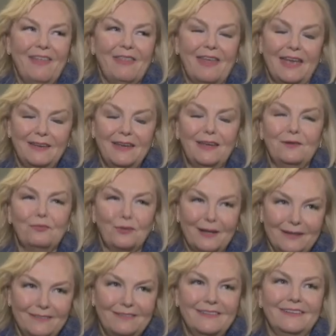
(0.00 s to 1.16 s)
they need
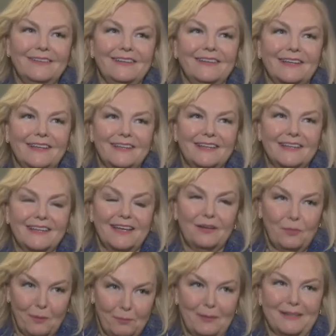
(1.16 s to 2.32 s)
real
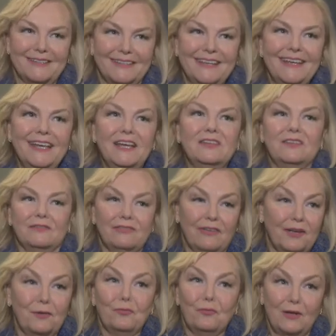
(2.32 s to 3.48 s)
equipment to
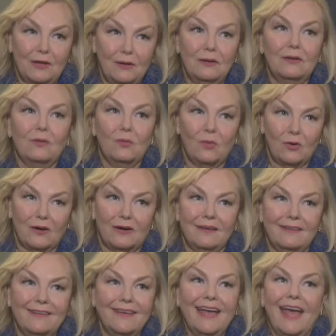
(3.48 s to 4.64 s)
fight a real war.
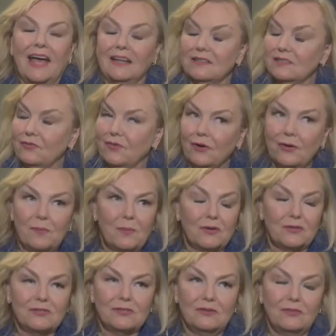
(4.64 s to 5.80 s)
And it's very
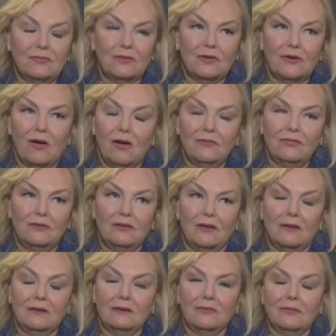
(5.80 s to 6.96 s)
personal for an awful
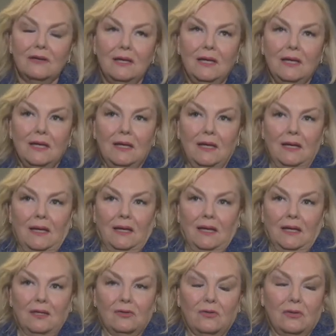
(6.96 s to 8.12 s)
lot of
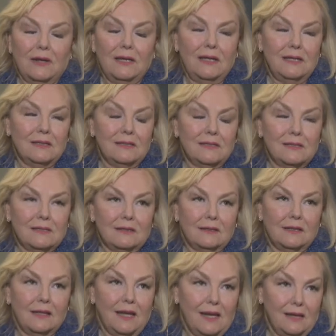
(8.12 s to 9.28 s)
Ukrainian
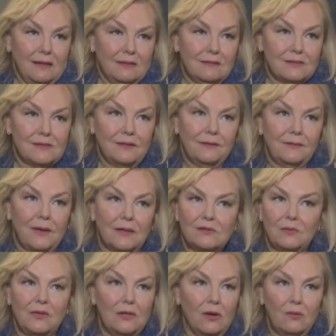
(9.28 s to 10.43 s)
Canadians,
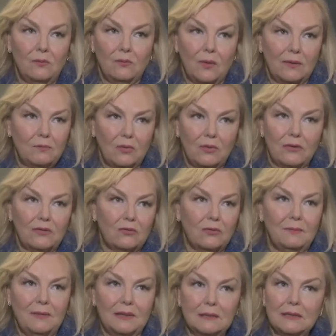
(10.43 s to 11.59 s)
as we know, 1.3
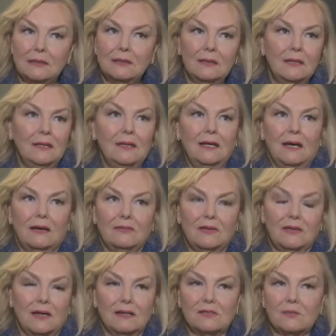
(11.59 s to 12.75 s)
million of the
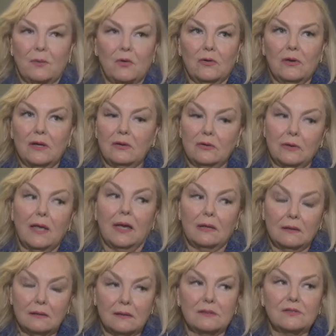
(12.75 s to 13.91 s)
diaspora here in
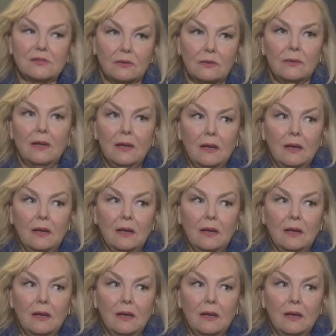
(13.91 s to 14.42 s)
Canada. So